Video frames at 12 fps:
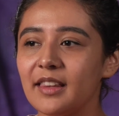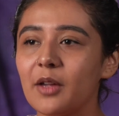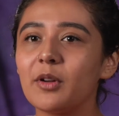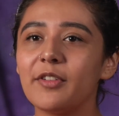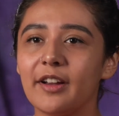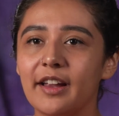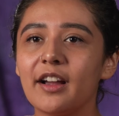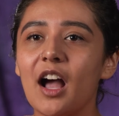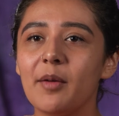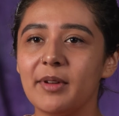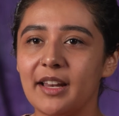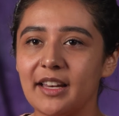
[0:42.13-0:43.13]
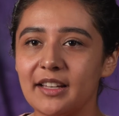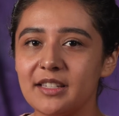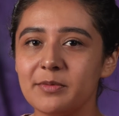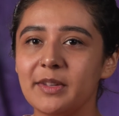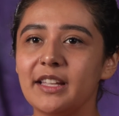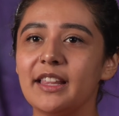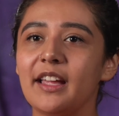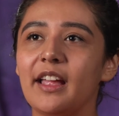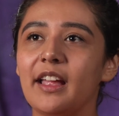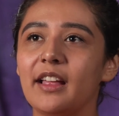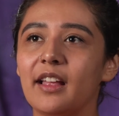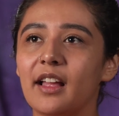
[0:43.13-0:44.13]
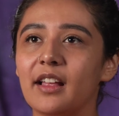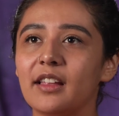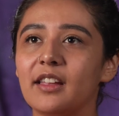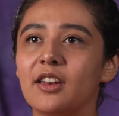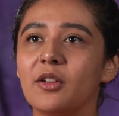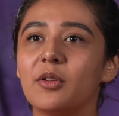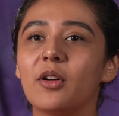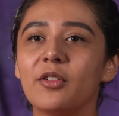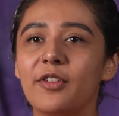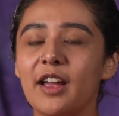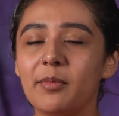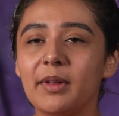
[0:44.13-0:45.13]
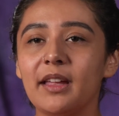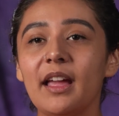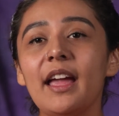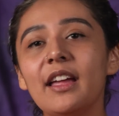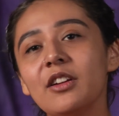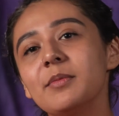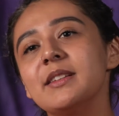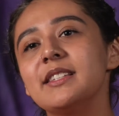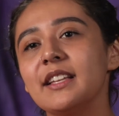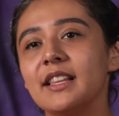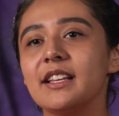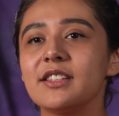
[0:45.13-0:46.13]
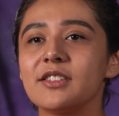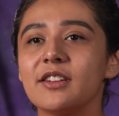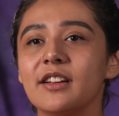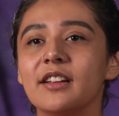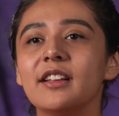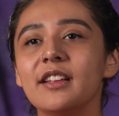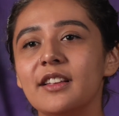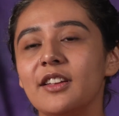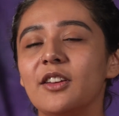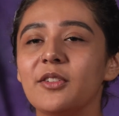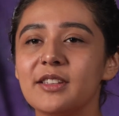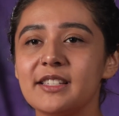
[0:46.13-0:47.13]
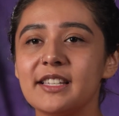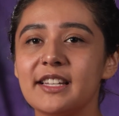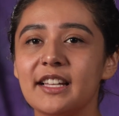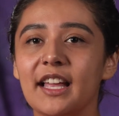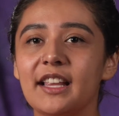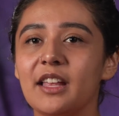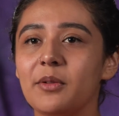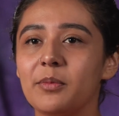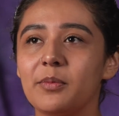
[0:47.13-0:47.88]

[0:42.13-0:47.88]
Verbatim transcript: They were very accommodating to me. They, notified me, hey, you're missing this, or, this is a deadline. They